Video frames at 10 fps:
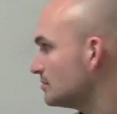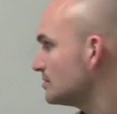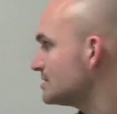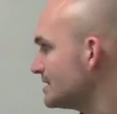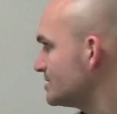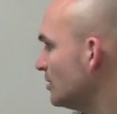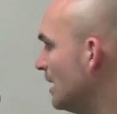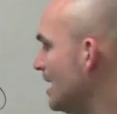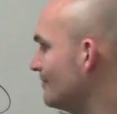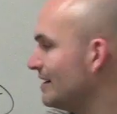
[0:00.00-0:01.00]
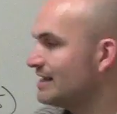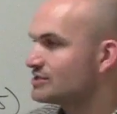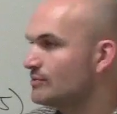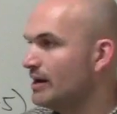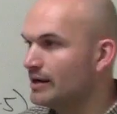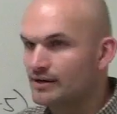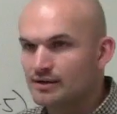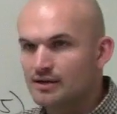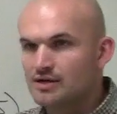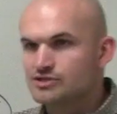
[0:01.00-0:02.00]
Because I still have an x squared.
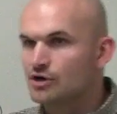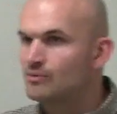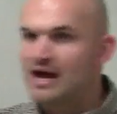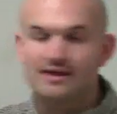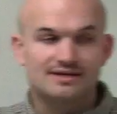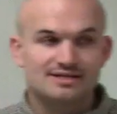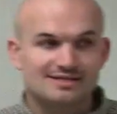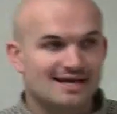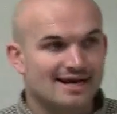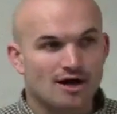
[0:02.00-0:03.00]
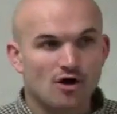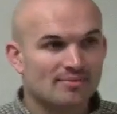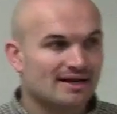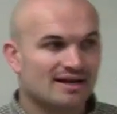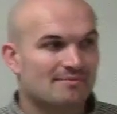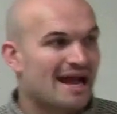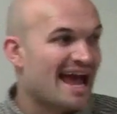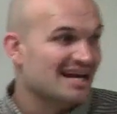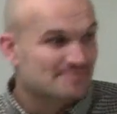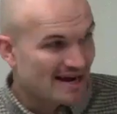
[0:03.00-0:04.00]
So rather than just saying, oh, I'm going to get my
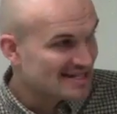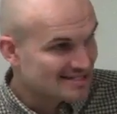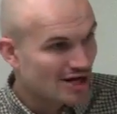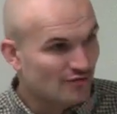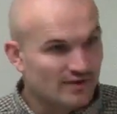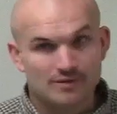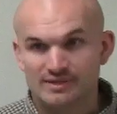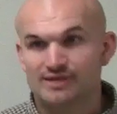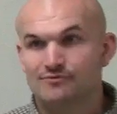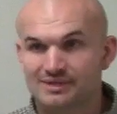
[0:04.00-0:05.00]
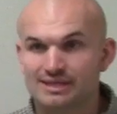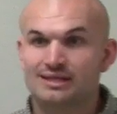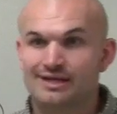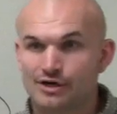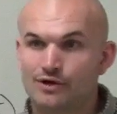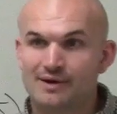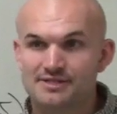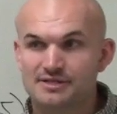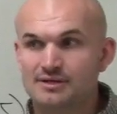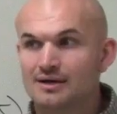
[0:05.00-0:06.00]
x by itself like we did with the linear
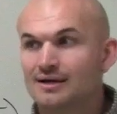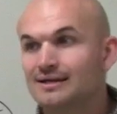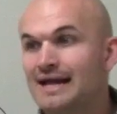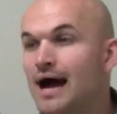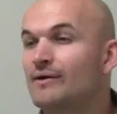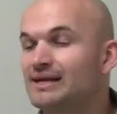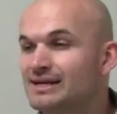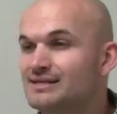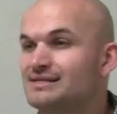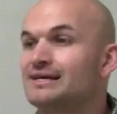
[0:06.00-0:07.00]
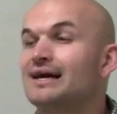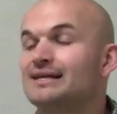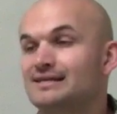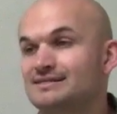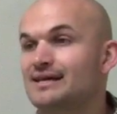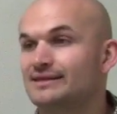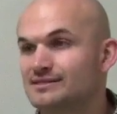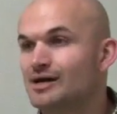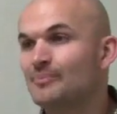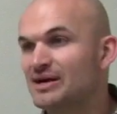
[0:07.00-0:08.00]
equation, now I need to see, I need to set this
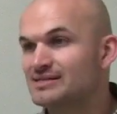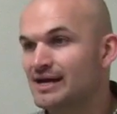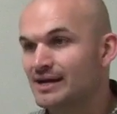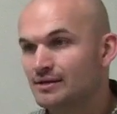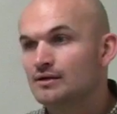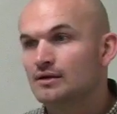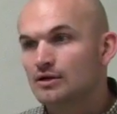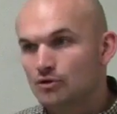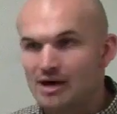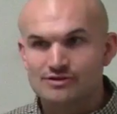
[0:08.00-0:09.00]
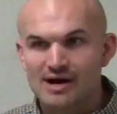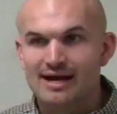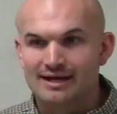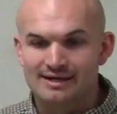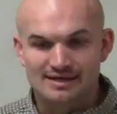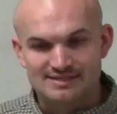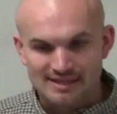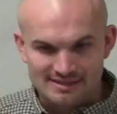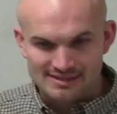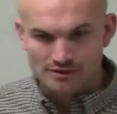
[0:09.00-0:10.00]
up as a quadratic. I need to
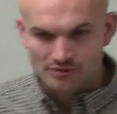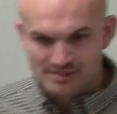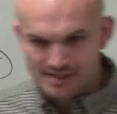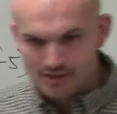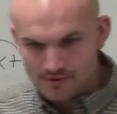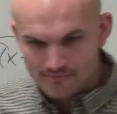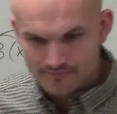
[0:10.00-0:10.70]
set this equal to zero.